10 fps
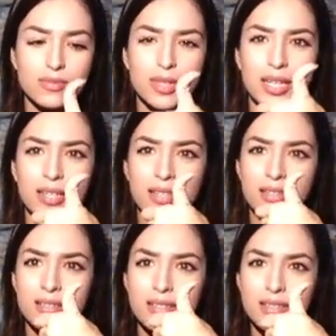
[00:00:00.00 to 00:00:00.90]

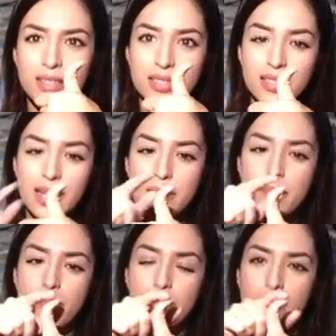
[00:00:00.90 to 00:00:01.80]
where it like
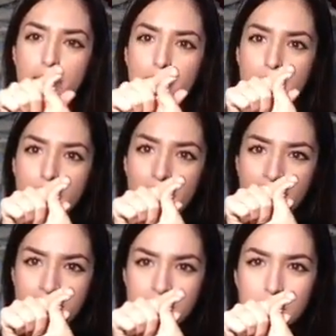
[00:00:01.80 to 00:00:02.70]

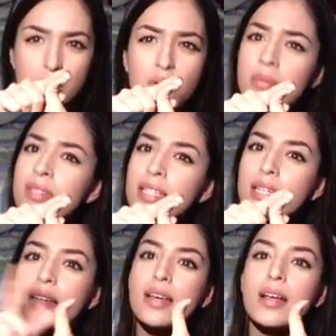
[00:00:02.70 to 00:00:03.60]
bends up normally.